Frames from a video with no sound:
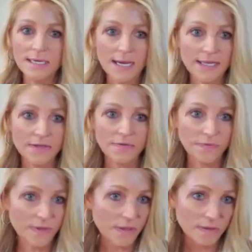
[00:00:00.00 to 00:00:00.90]
I could
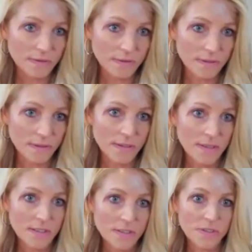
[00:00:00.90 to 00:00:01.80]
fill.
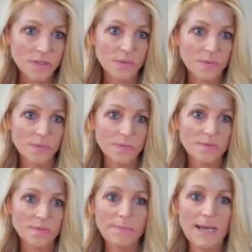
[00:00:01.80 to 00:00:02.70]
So it
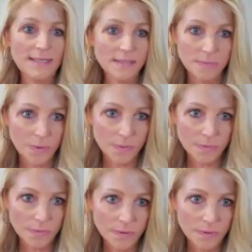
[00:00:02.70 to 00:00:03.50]
was impossible.